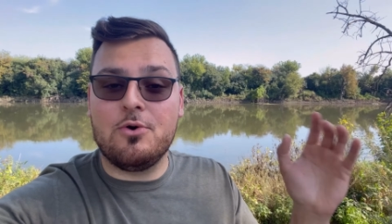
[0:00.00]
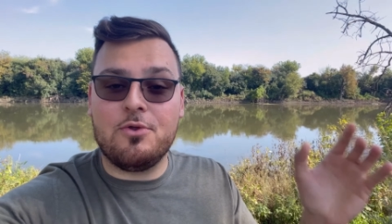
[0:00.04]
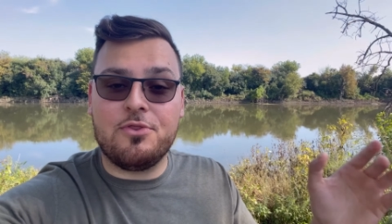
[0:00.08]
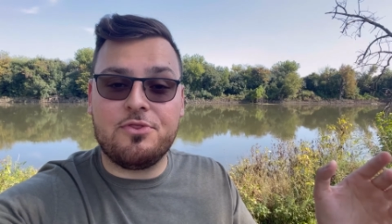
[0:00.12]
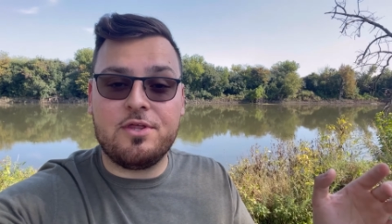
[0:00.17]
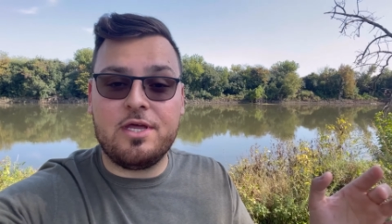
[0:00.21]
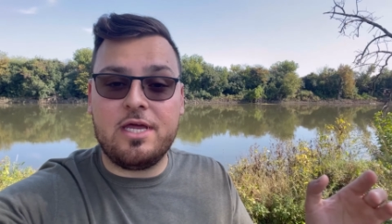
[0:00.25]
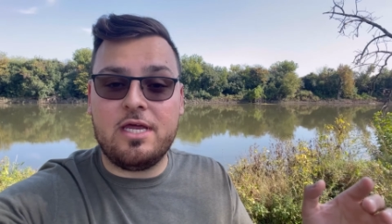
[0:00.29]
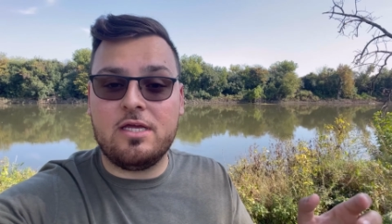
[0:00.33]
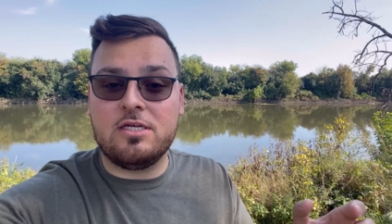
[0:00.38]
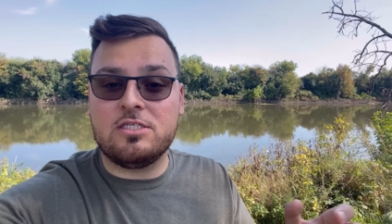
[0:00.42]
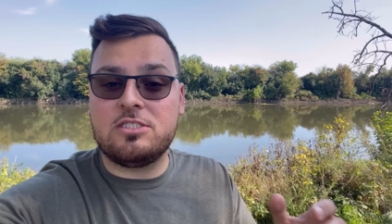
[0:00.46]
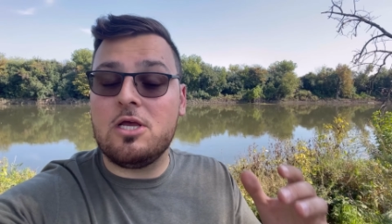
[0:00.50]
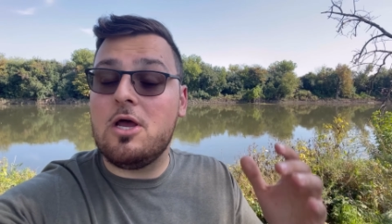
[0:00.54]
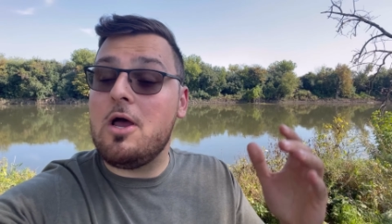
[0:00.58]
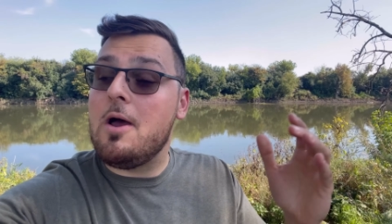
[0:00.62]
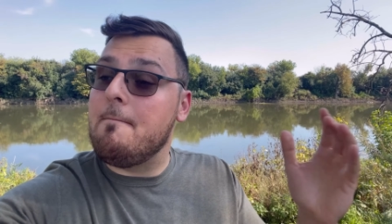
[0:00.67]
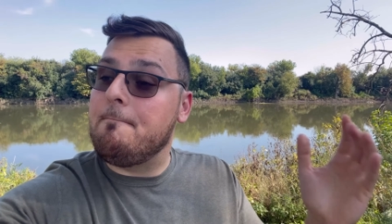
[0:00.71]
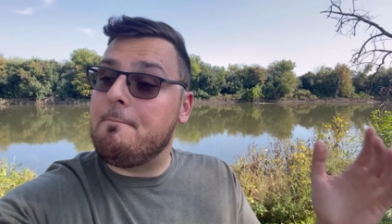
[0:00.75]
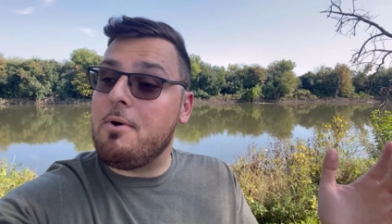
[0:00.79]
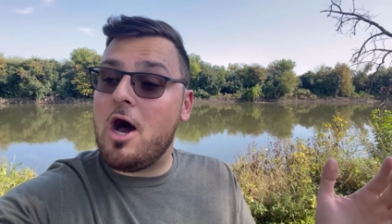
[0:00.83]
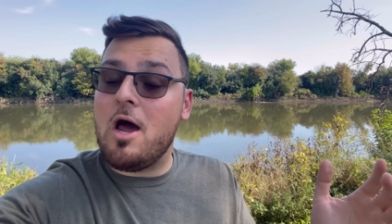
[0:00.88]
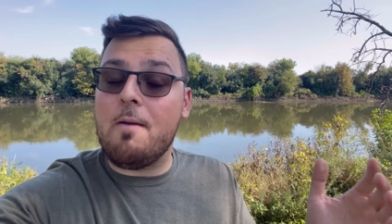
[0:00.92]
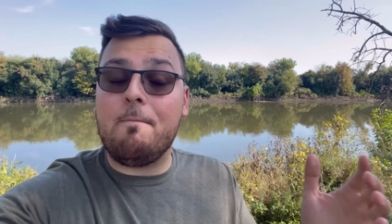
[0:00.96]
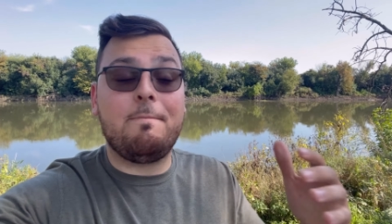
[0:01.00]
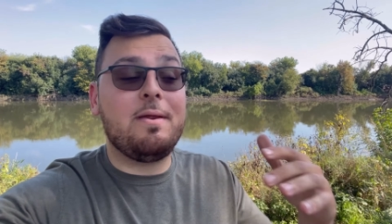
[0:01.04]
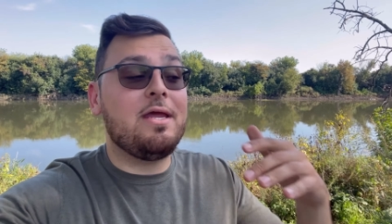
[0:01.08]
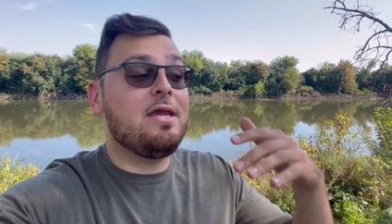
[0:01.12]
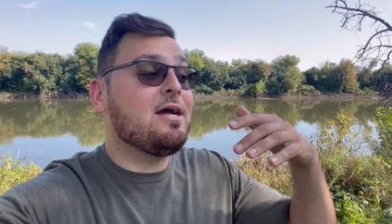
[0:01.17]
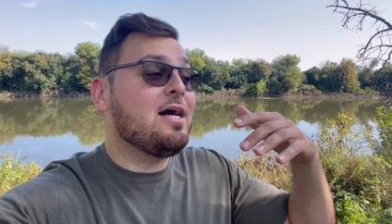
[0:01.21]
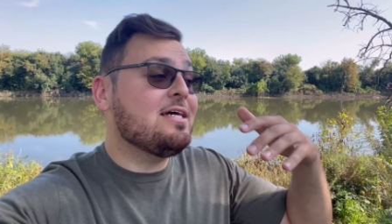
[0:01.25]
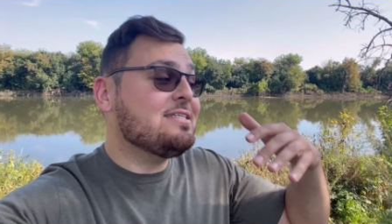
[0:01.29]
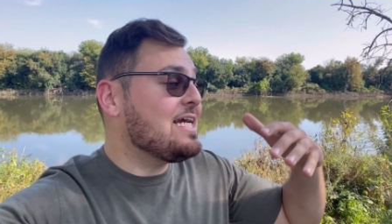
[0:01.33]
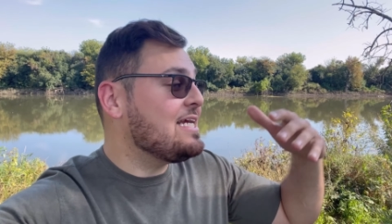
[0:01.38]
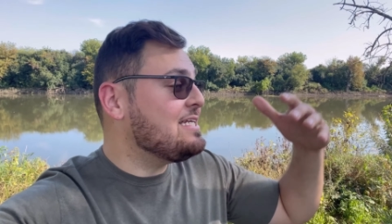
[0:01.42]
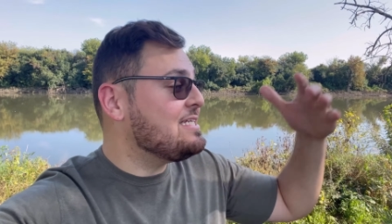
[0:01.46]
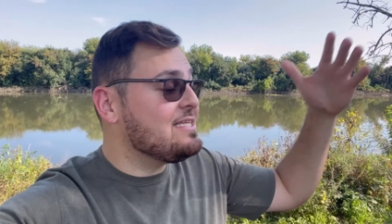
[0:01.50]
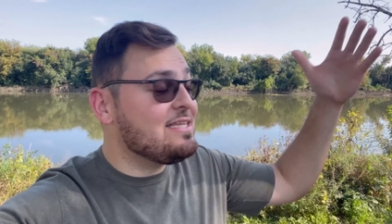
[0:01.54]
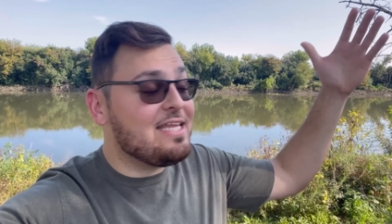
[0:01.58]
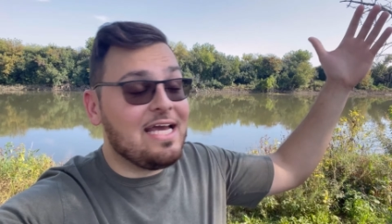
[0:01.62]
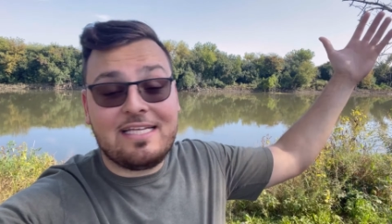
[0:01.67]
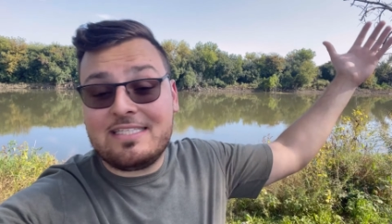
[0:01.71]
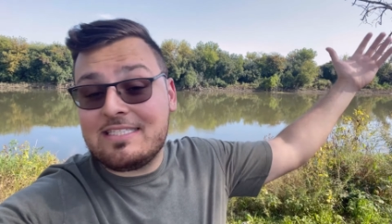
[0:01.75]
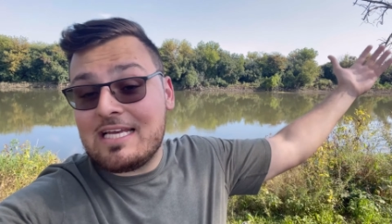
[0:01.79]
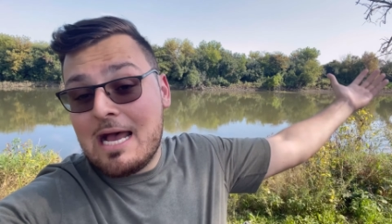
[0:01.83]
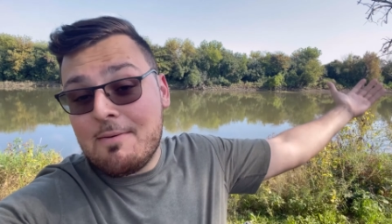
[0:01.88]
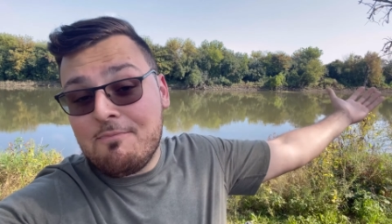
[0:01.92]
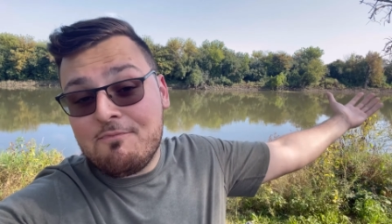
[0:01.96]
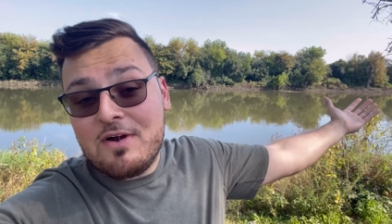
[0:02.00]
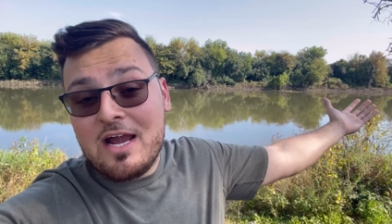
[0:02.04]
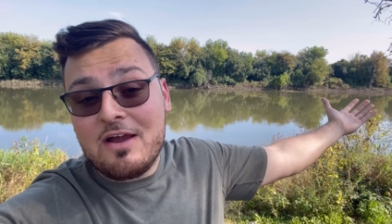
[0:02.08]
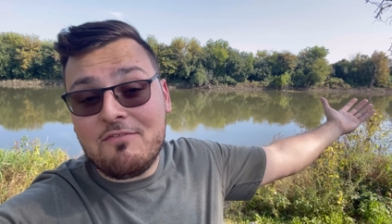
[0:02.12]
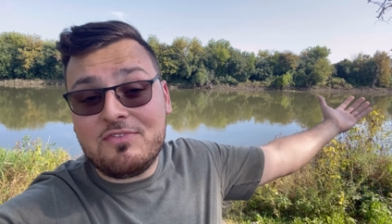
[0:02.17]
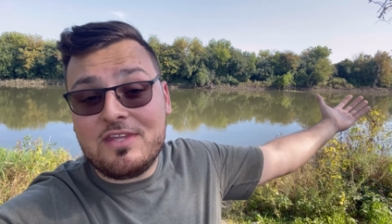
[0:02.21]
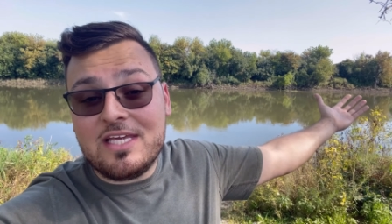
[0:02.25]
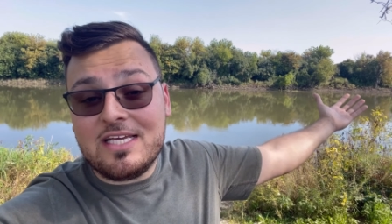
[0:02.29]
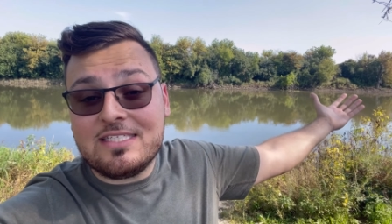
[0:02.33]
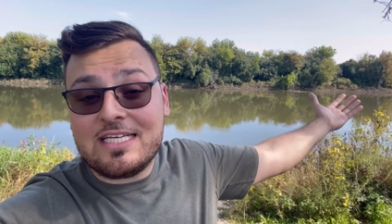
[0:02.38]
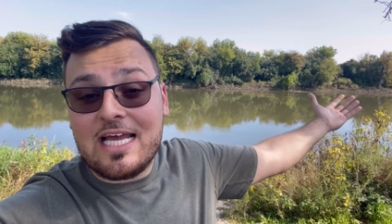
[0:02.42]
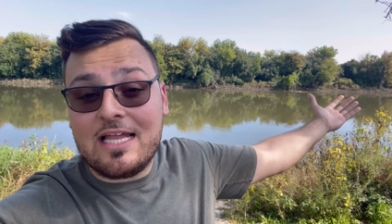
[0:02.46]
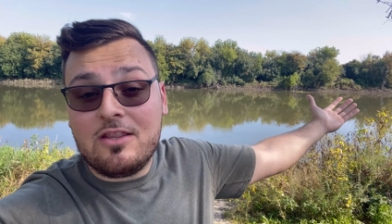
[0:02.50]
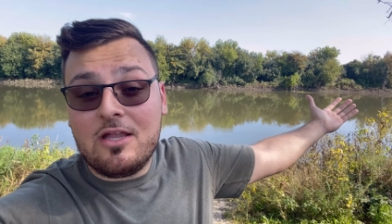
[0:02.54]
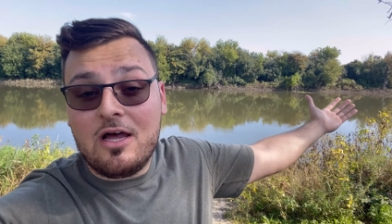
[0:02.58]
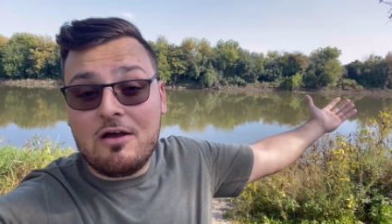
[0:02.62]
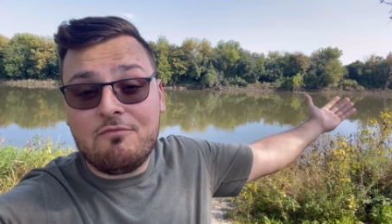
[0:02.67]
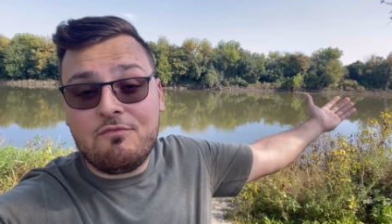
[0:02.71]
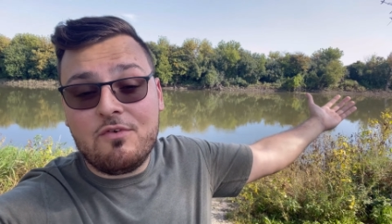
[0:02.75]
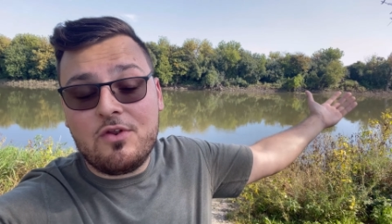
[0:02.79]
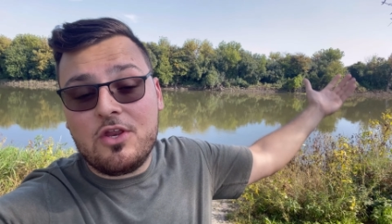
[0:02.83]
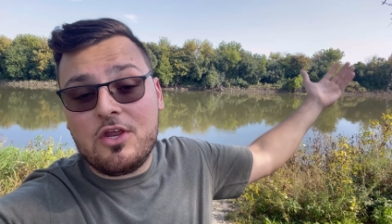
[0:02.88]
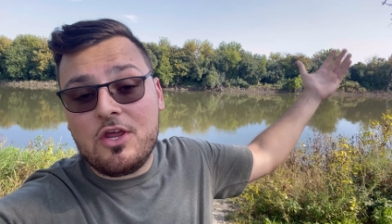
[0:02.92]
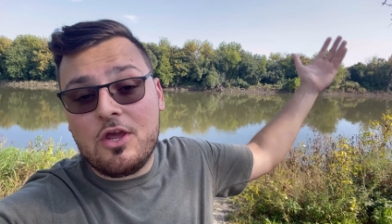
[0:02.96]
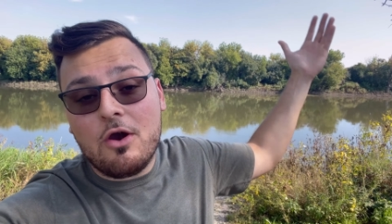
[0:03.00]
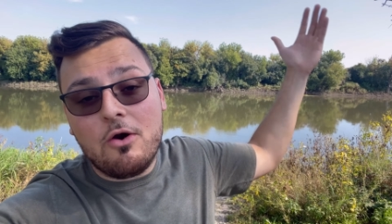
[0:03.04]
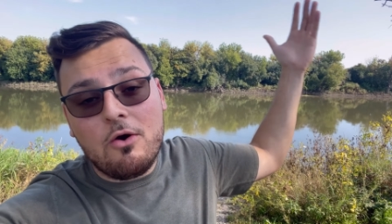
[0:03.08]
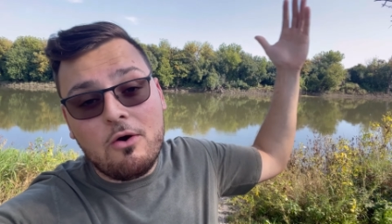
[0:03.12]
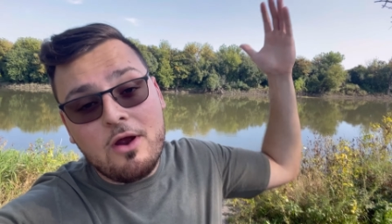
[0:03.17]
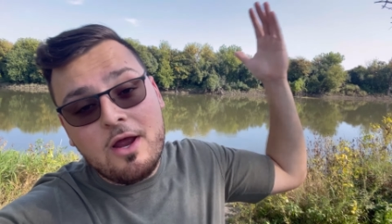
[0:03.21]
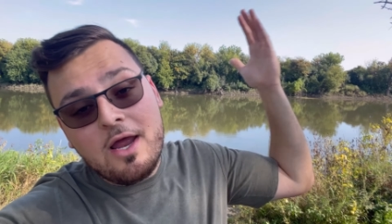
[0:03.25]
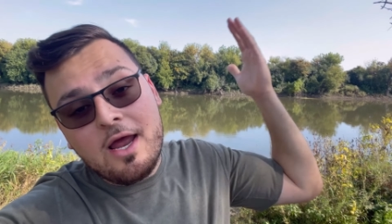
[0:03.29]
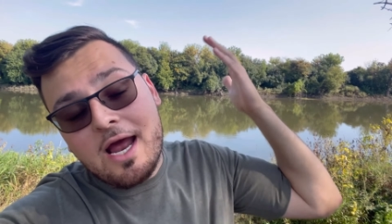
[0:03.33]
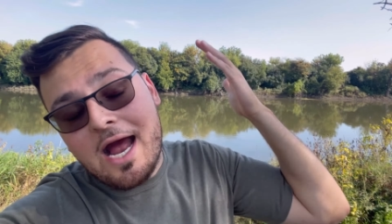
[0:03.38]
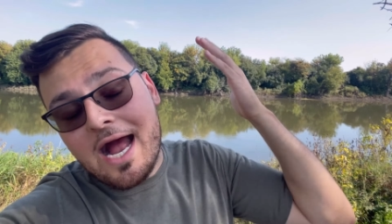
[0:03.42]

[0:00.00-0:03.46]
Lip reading: things, but because I did that top 5 things I love video,